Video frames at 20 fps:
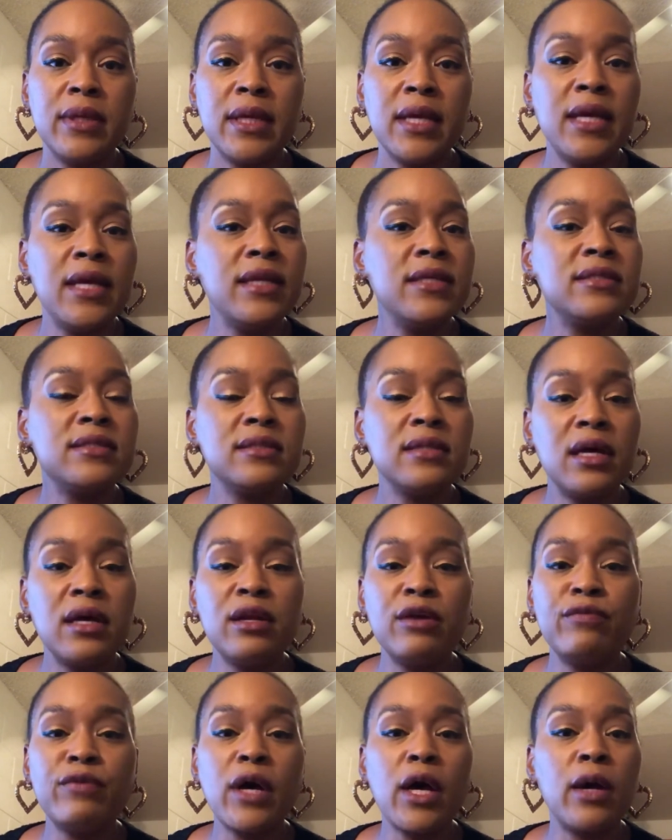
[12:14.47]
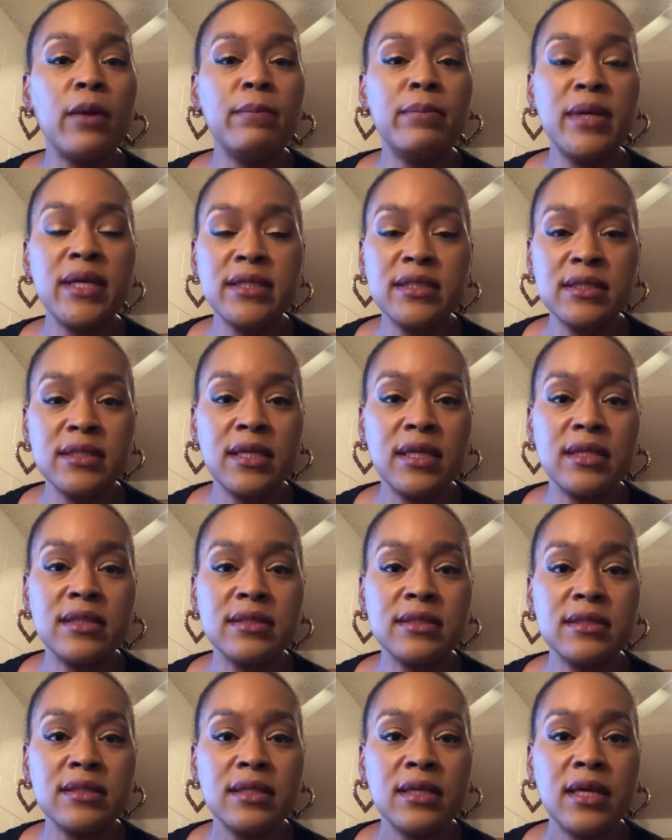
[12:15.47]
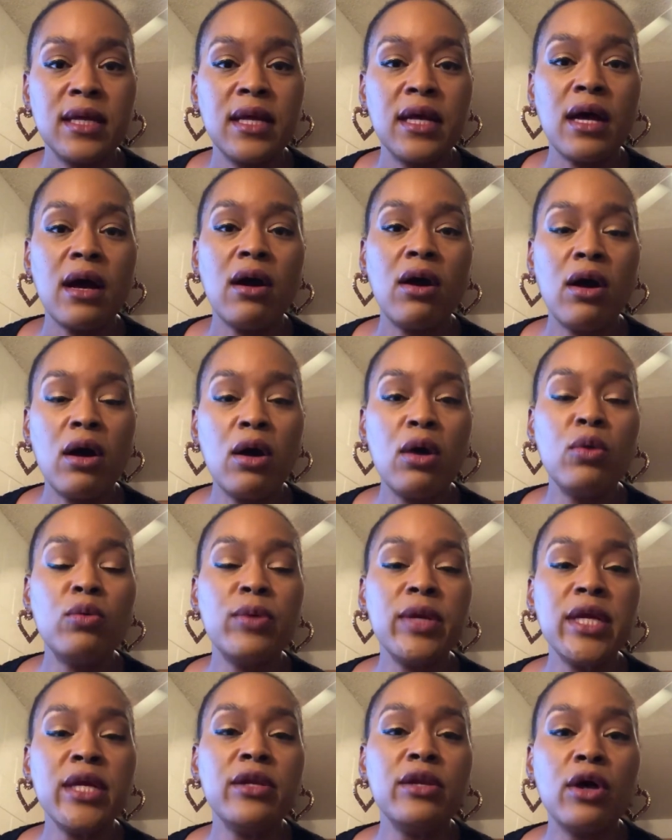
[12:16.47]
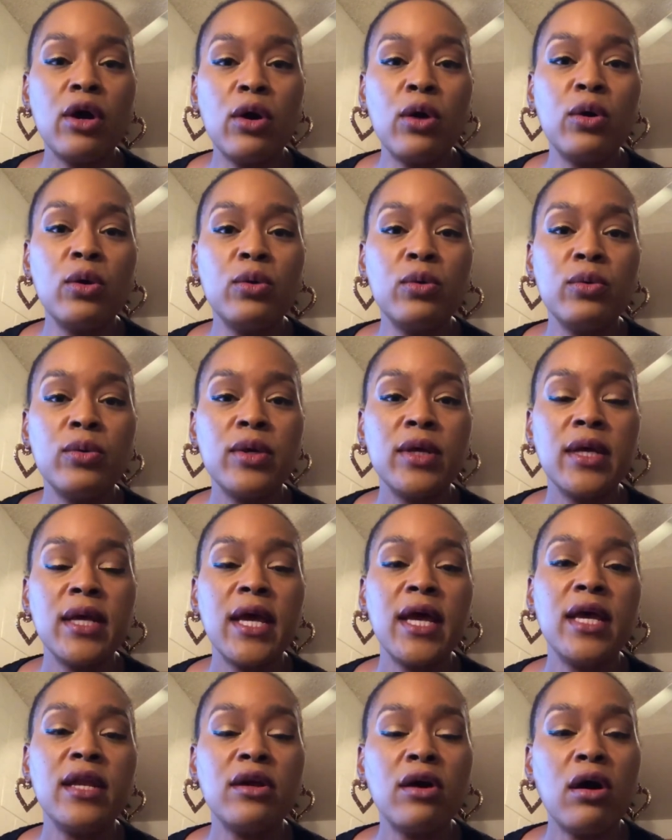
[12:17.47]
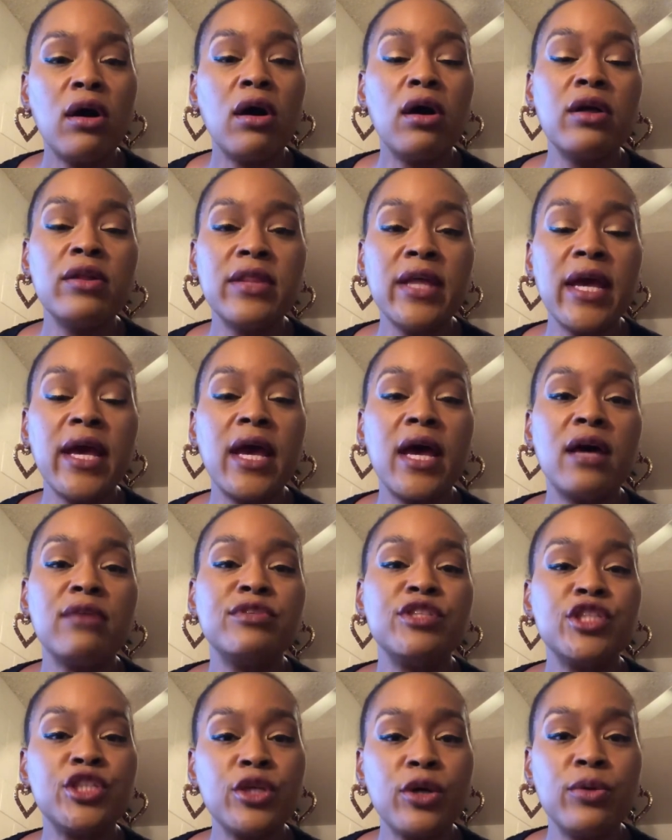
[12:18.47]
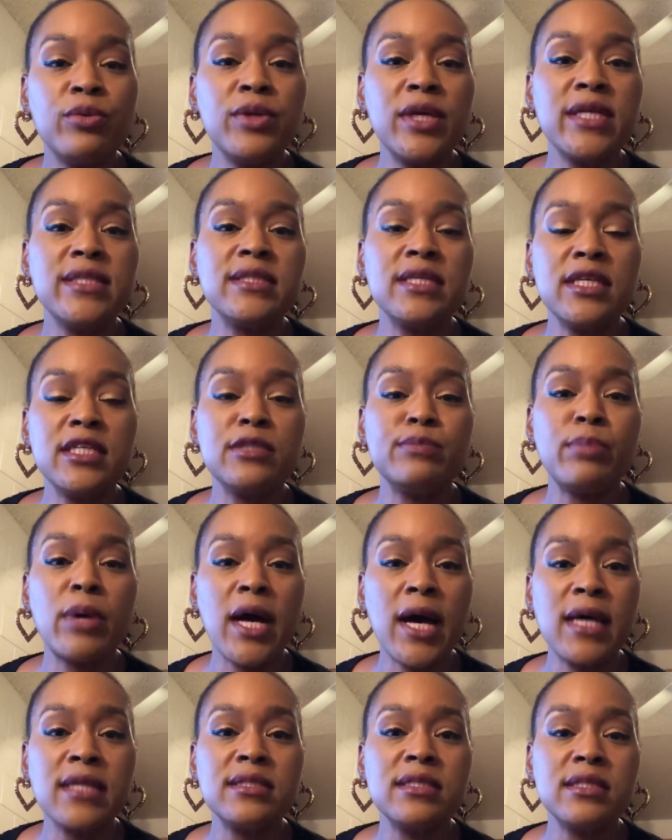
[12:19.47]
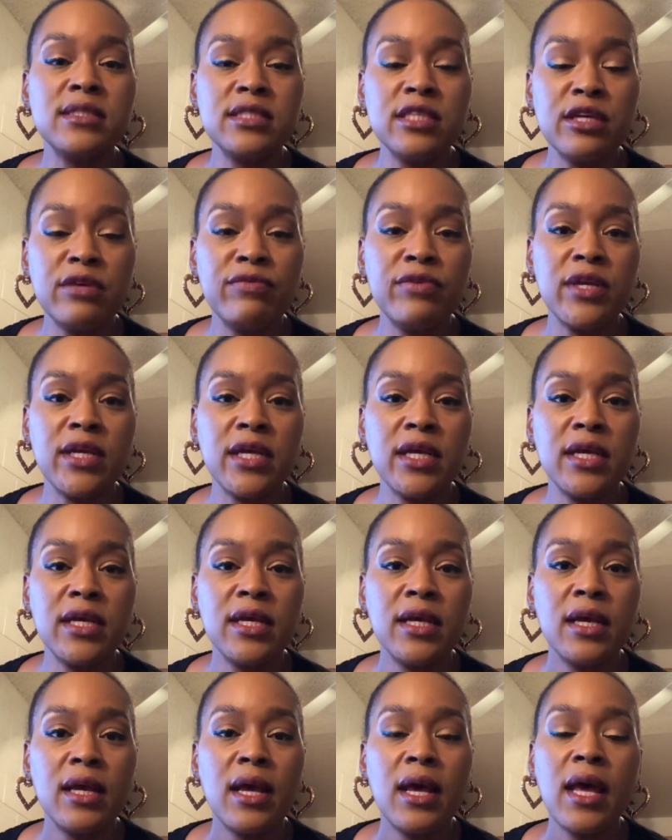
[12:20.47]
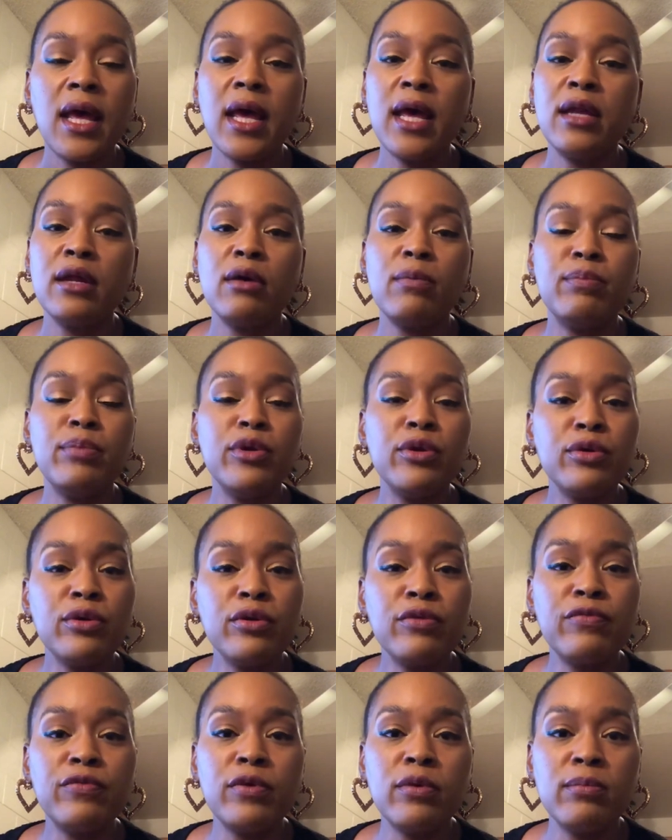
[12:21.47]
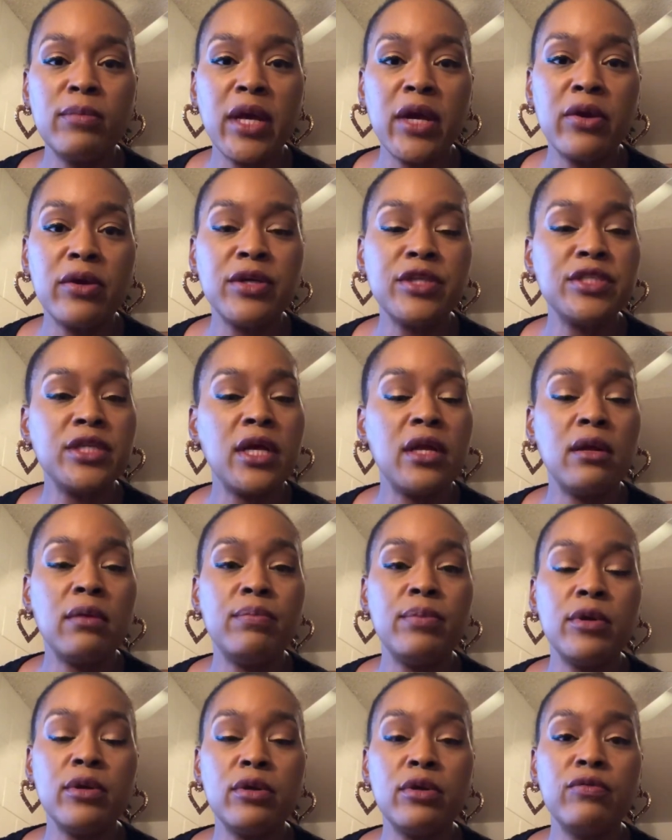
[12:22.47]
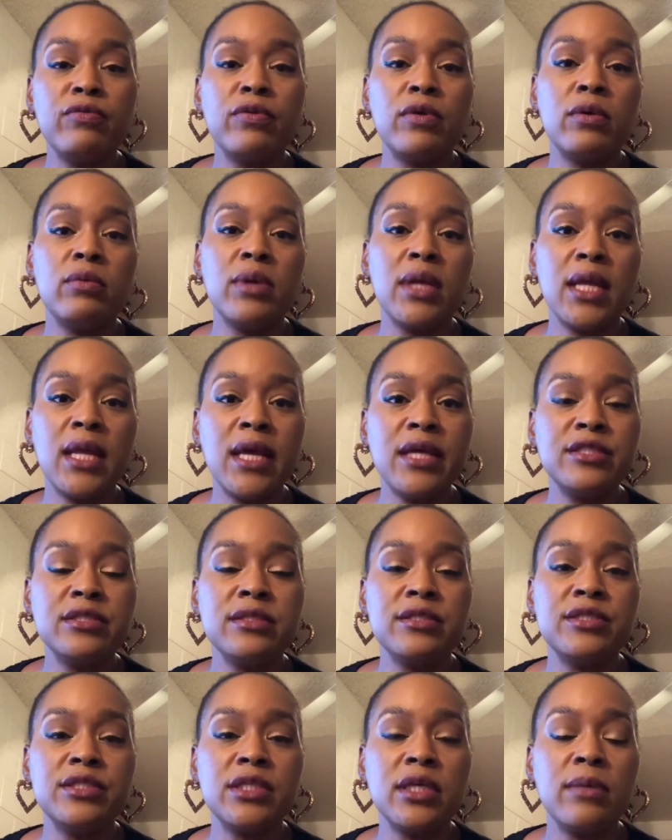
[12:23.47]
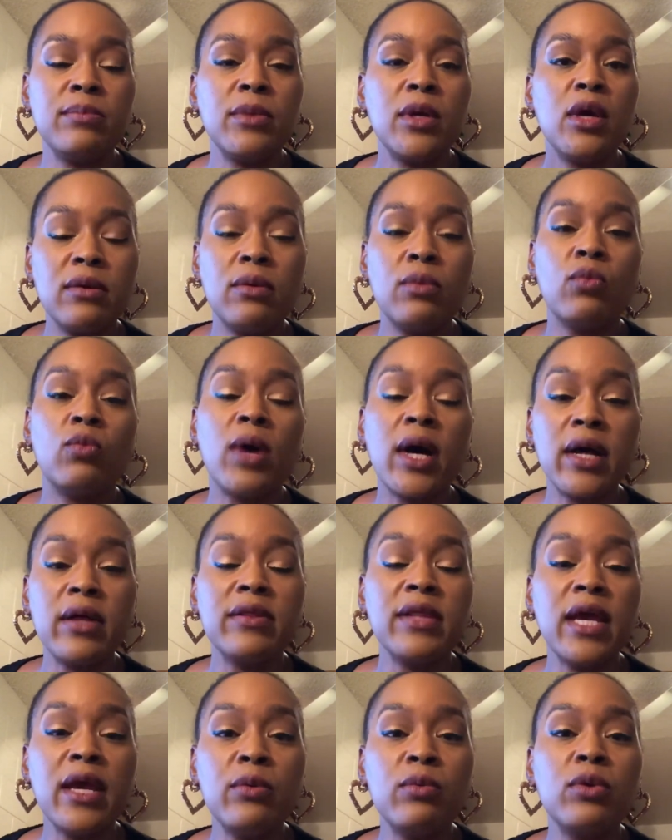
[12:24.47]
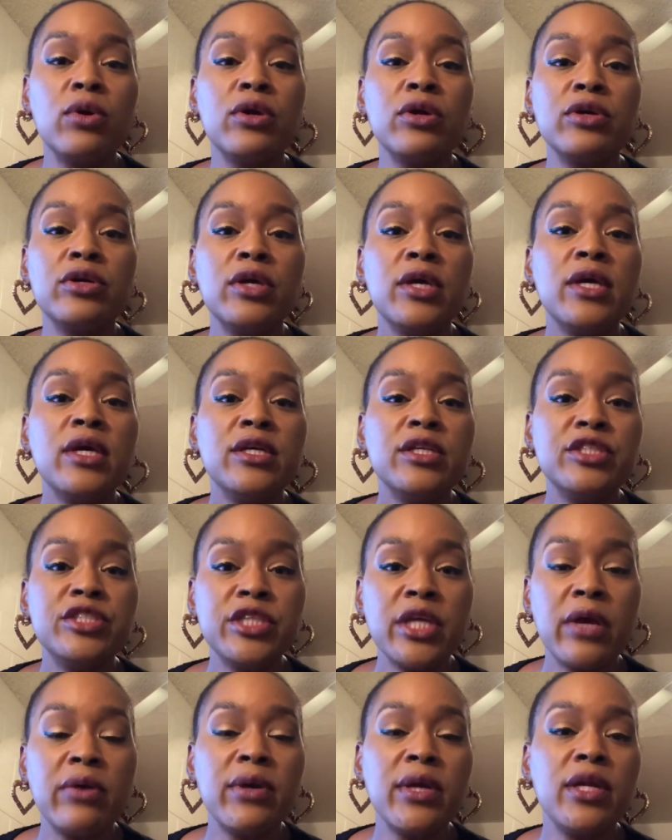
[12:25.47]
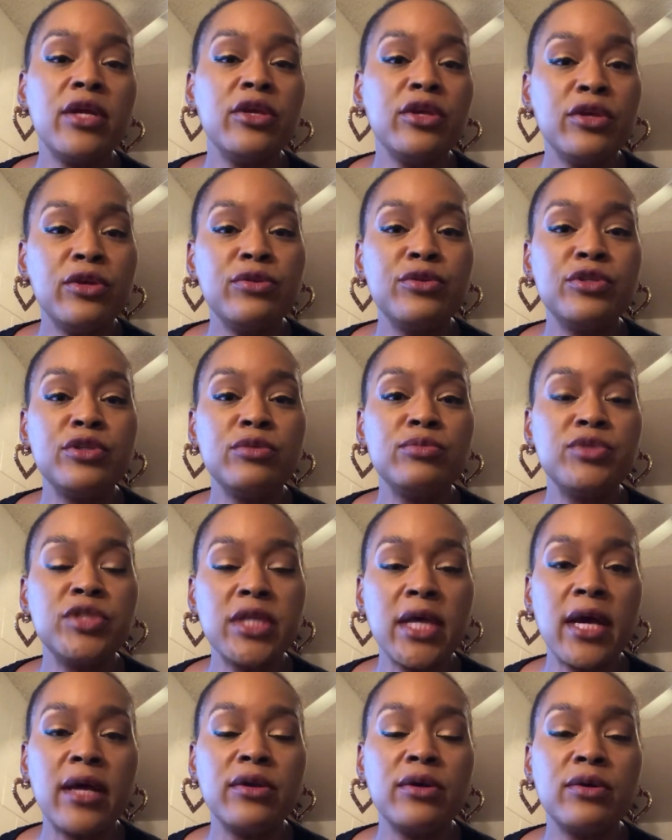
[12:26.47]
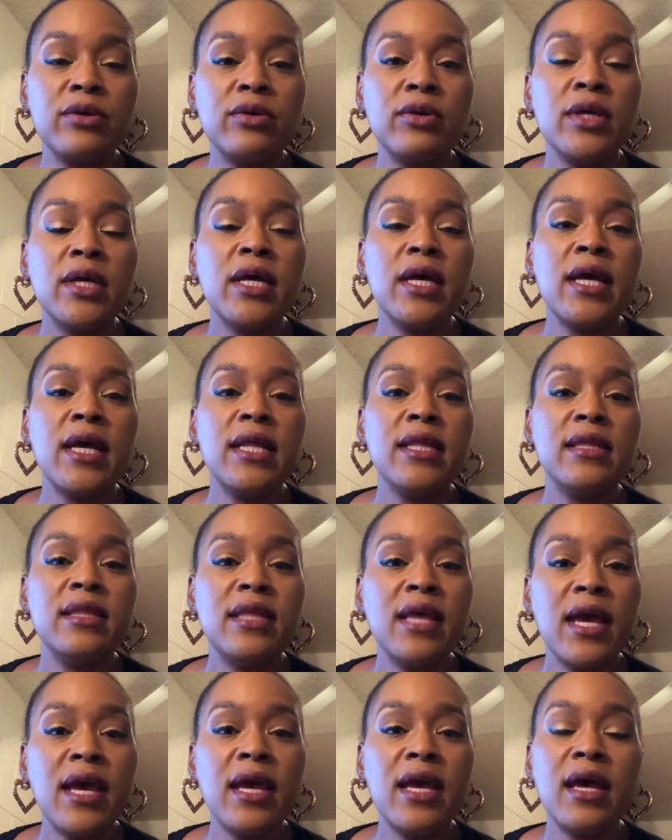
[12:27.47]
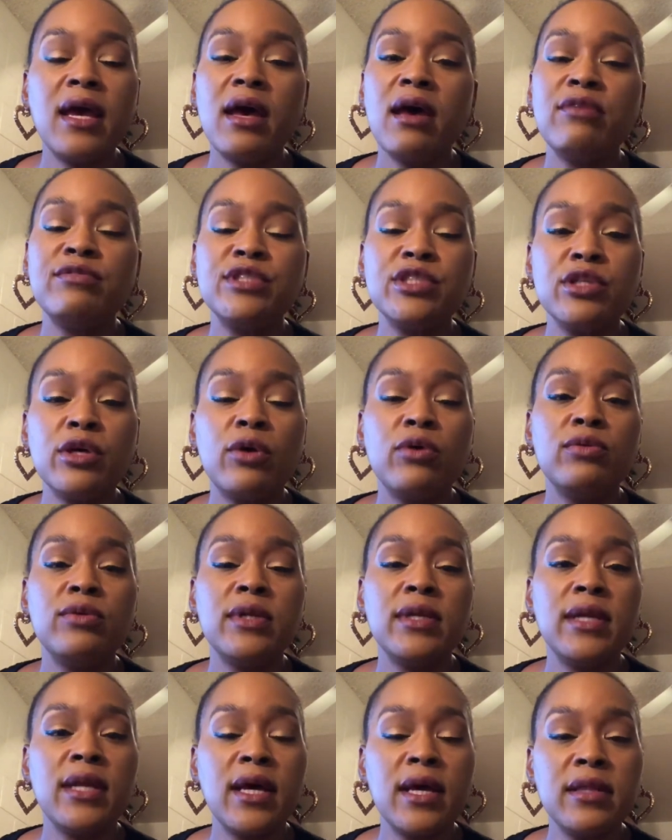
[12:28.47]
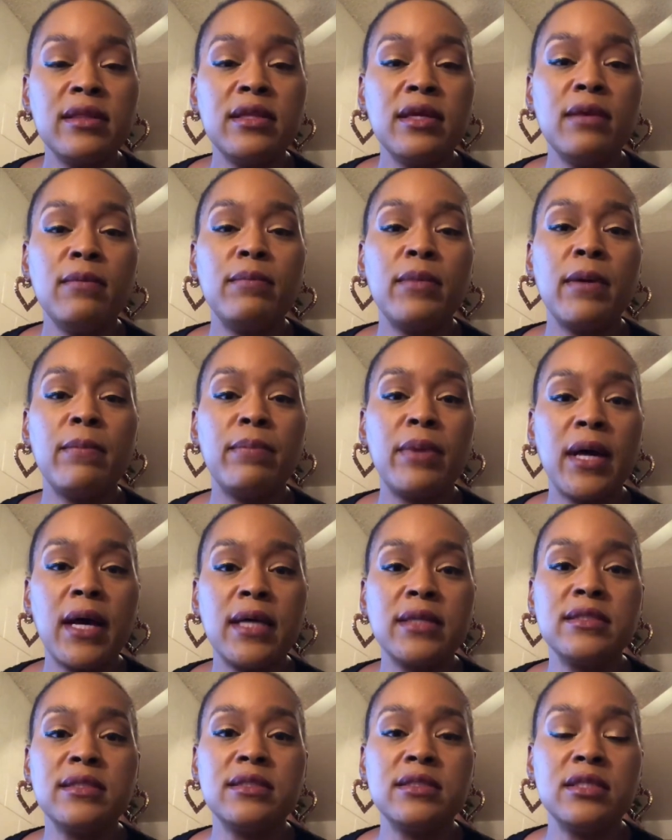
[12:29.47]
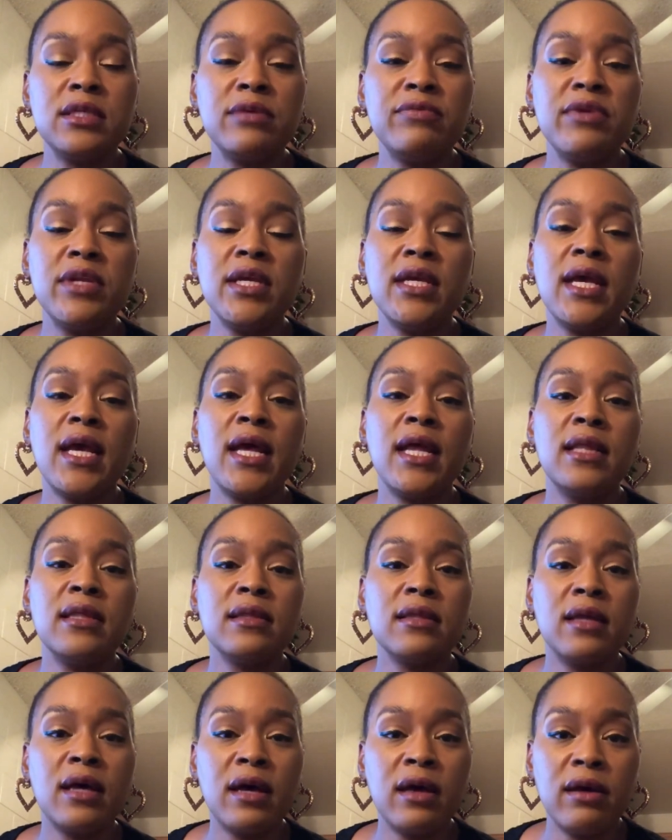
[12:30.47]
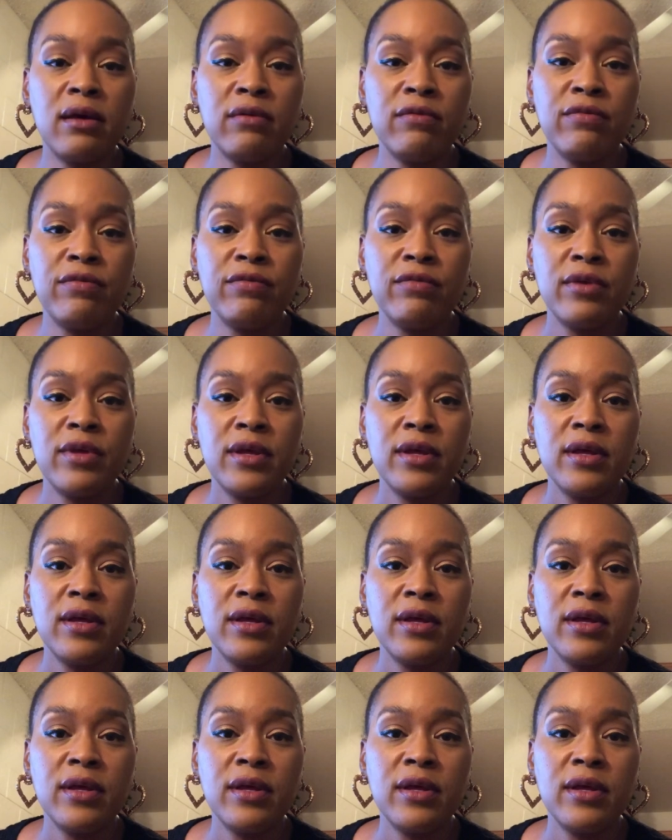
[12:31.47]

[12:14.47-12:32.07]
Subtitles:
It is none of our business. All we know and all they have shown us is positivity and a beautiful marriage and a beautiful relationship. While they were sharing a YouTube channel, they have shown nothing but positivity and love.